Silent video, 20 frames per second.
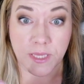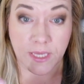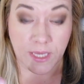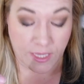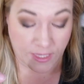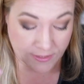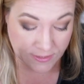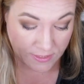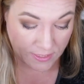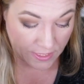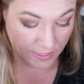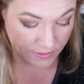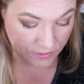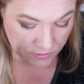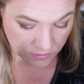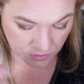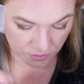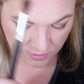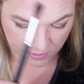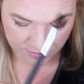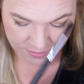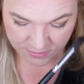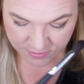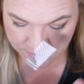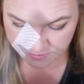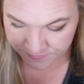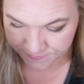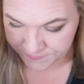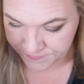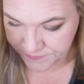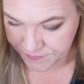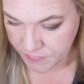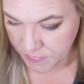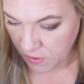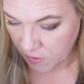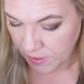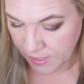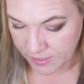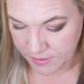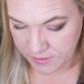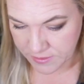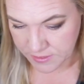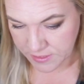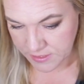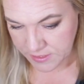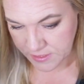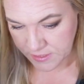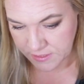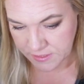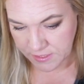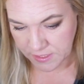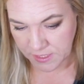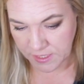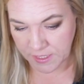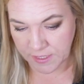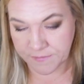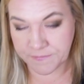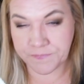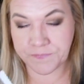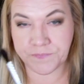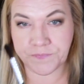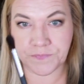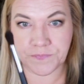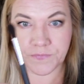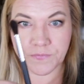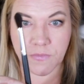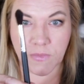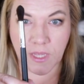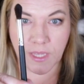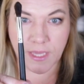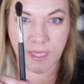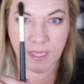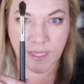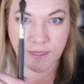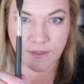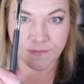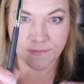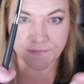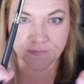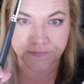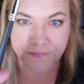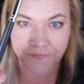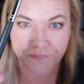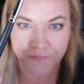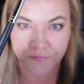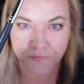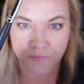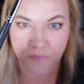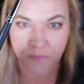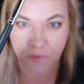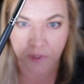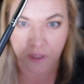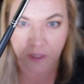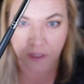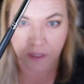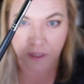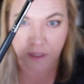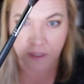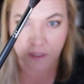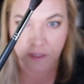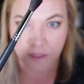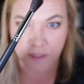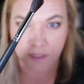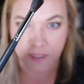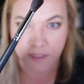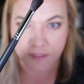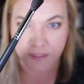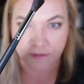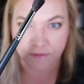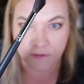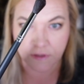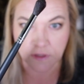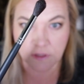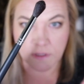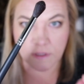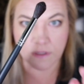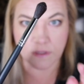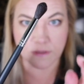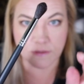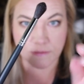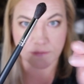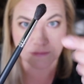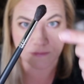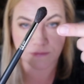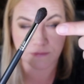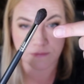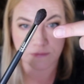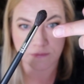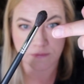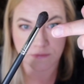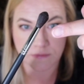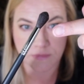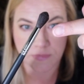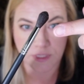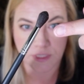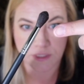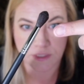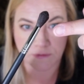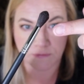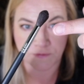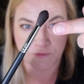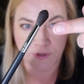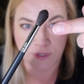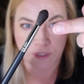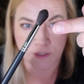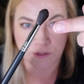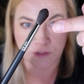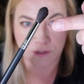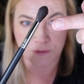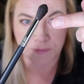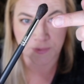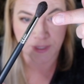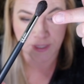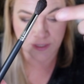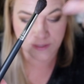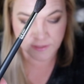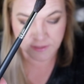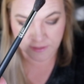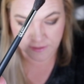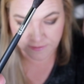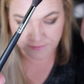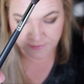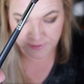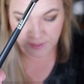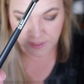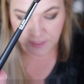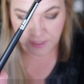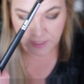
ass eye sockets. All right, this is the, again, let's have a look. Here's the finger to comparison.